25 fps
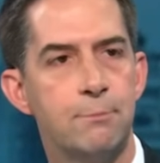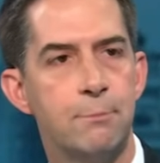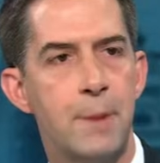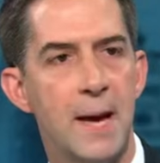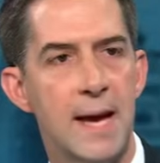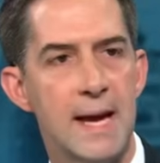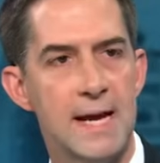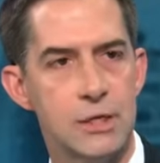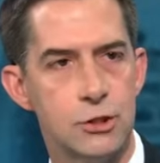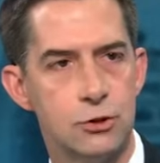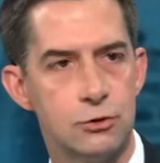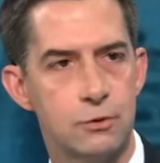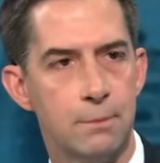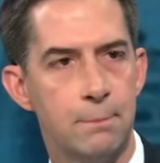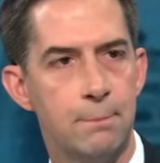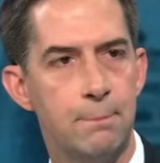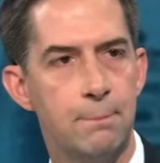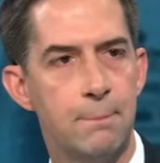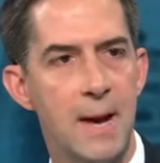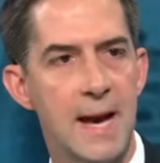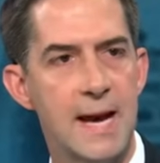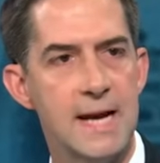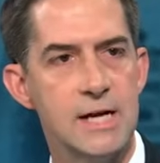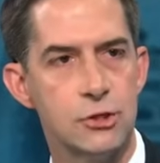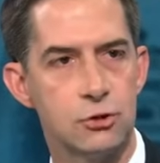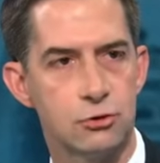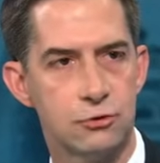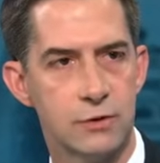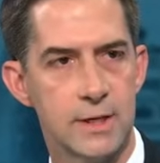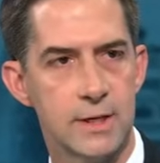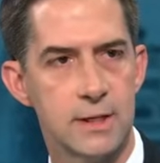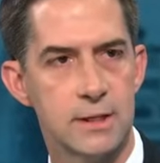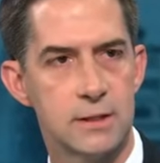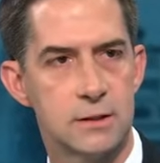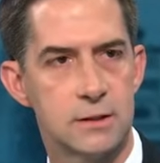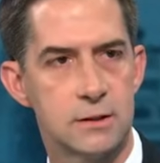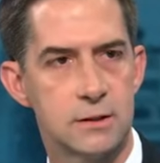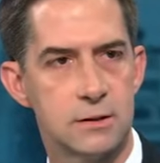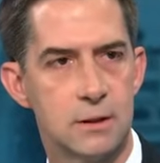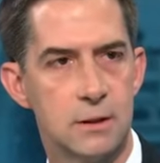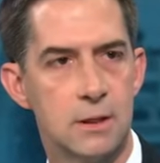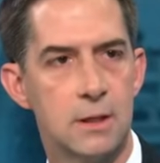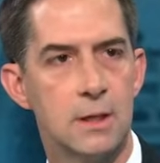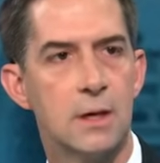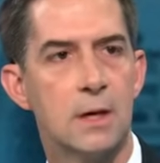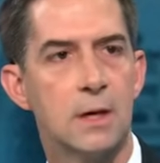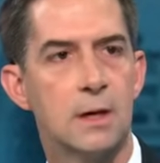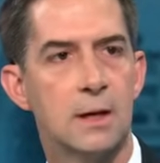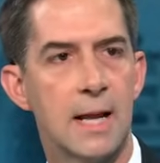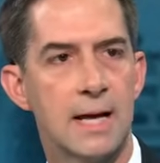running pat- patriots
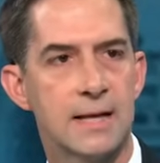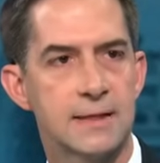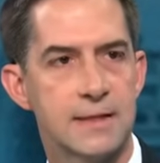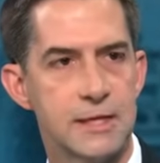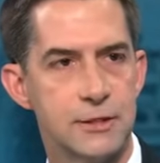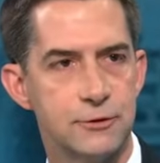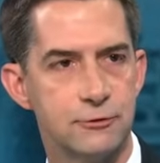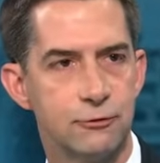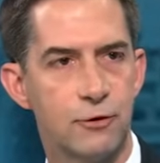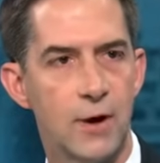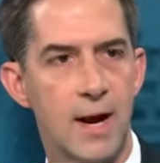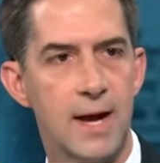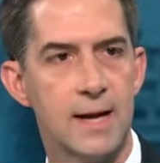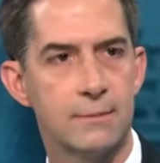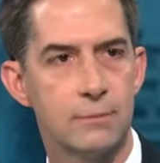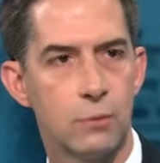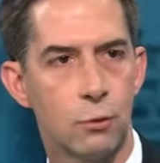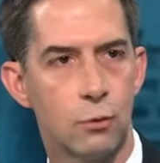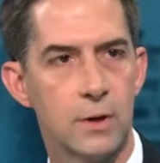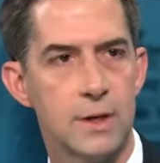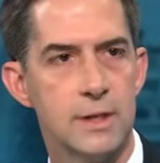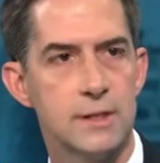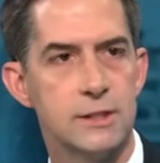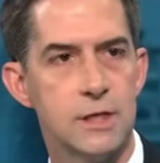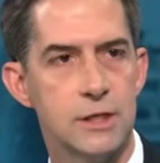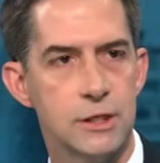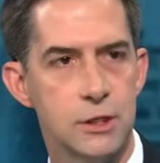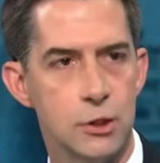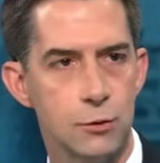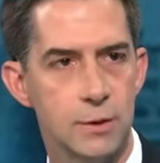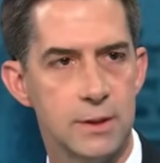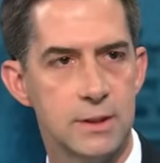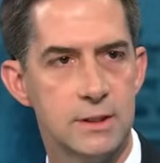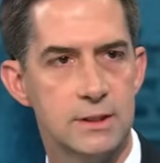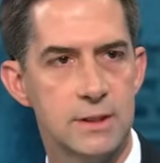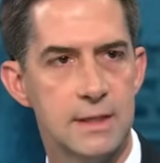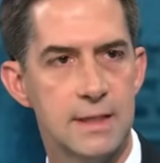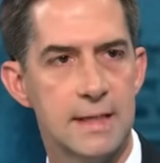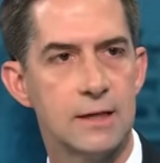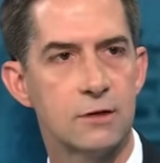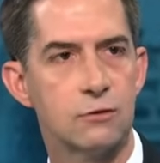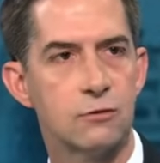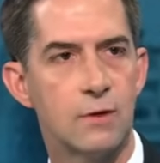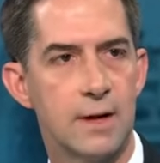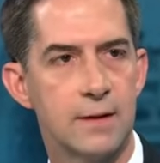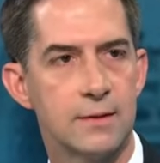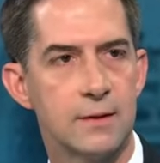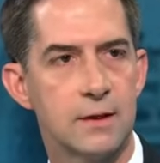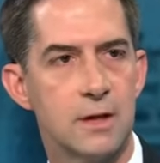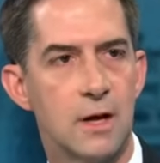like these frat boys at UNC and
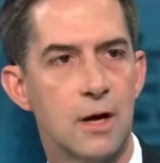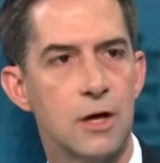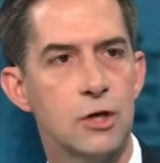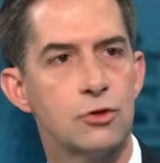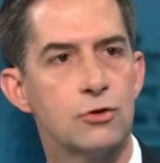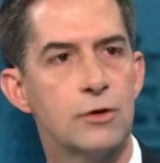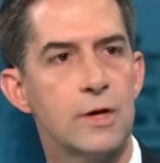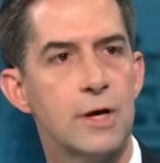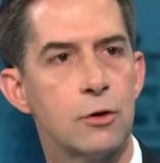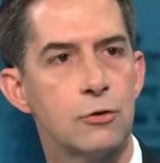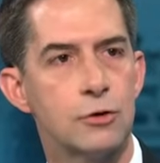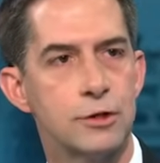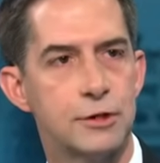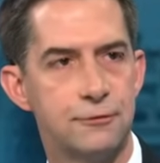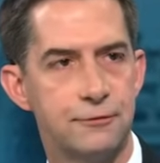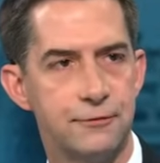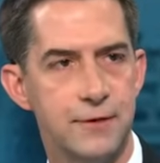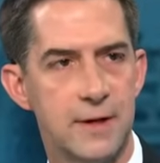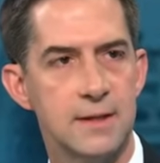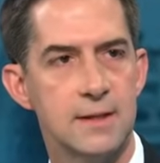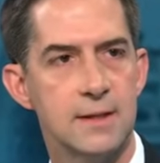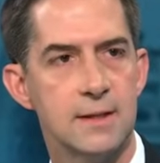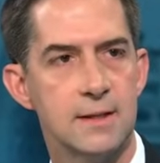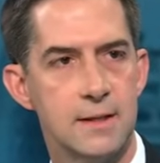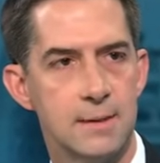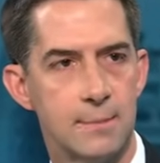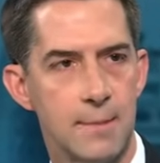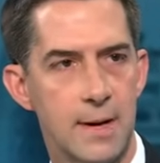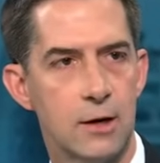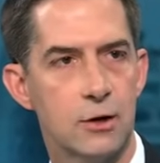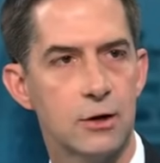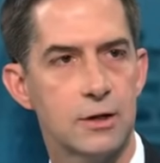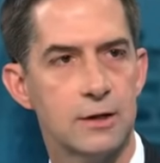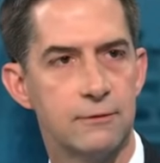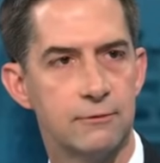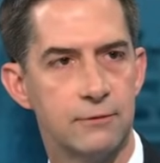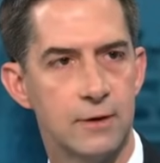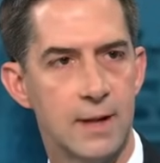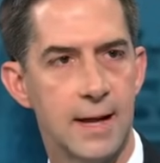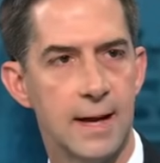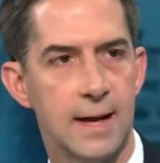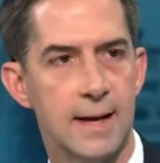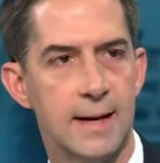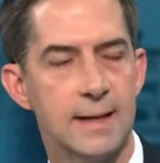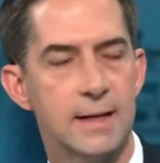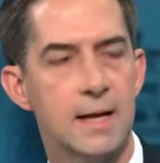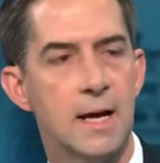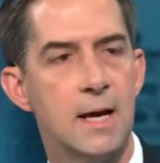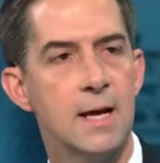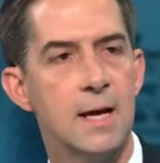around the country who are defending the American
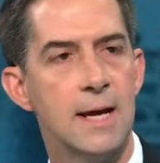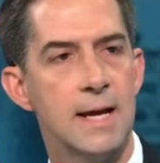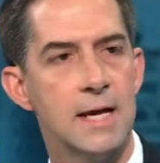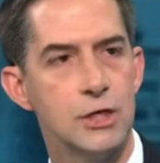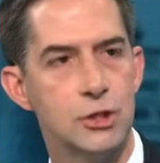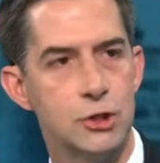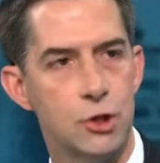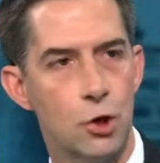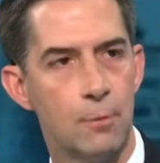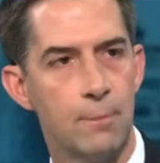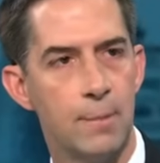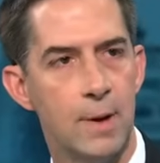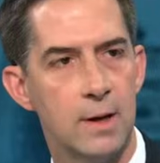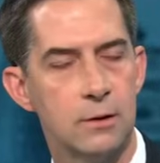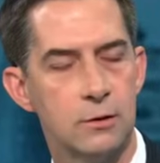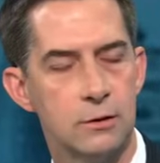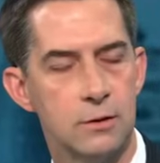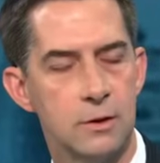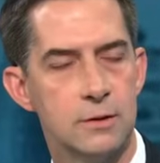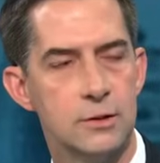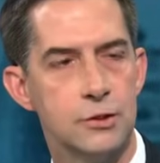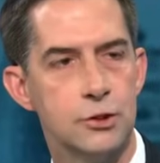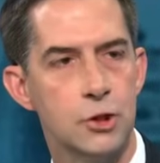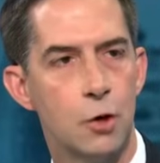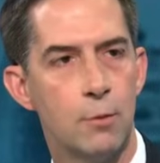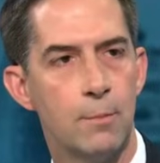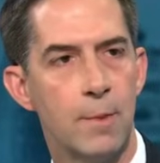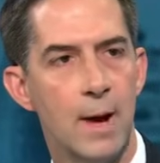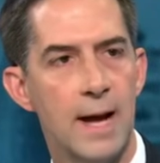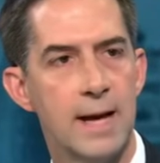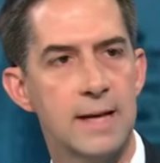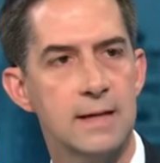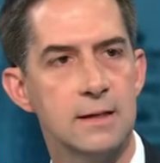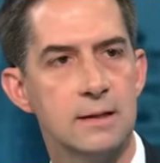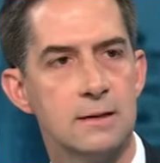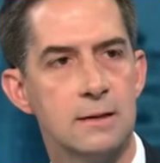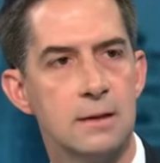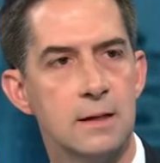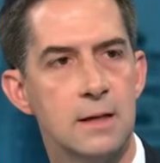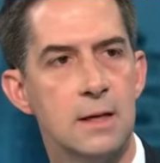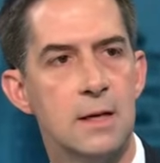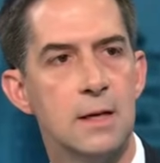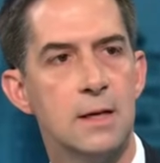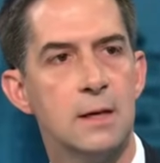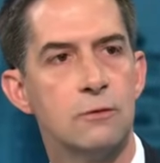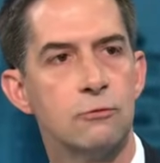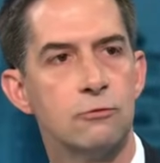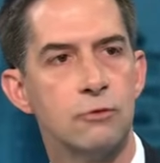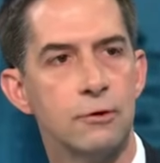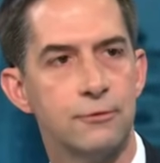flag, and Joe and Joe Biden
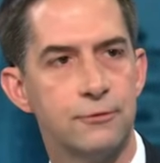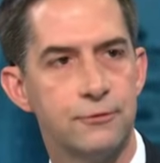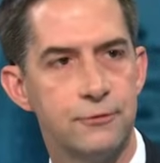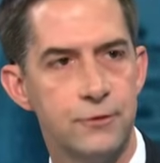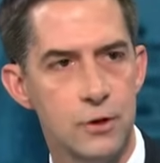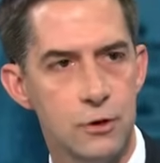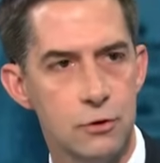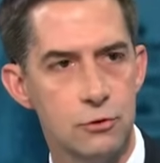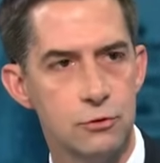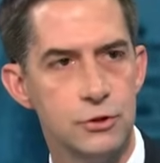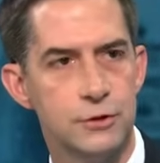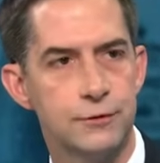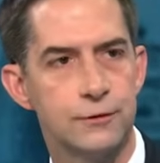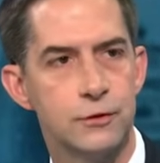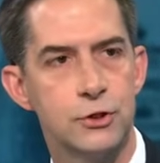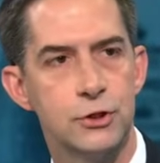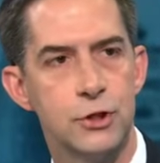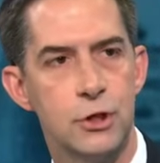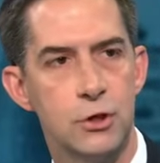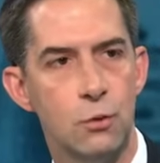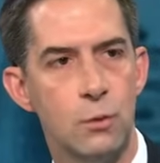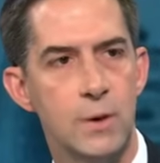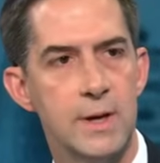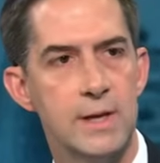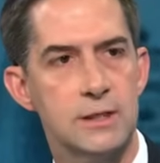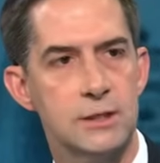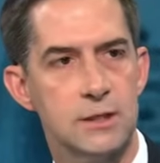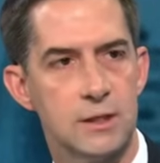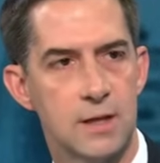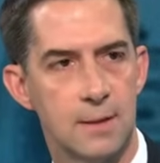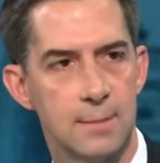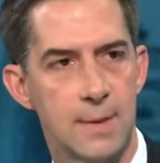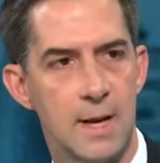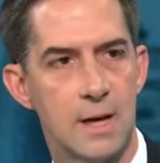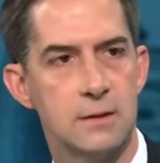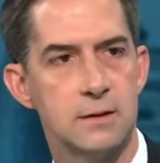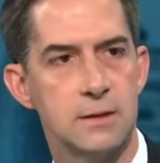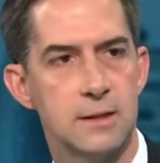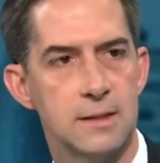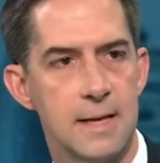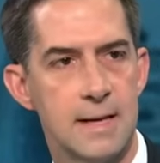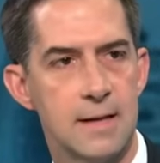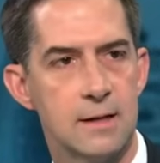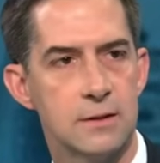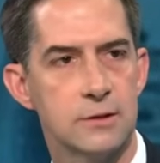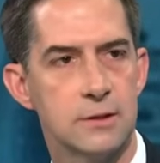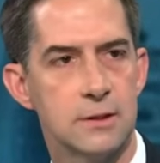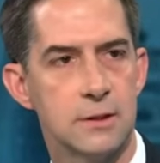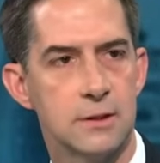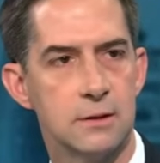refused for two weeks to come out and
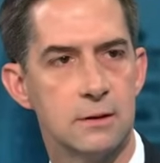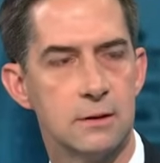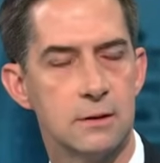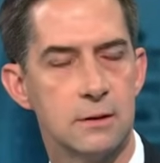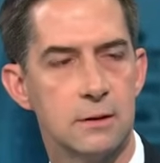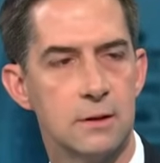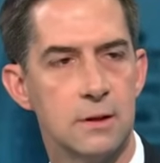denounce it.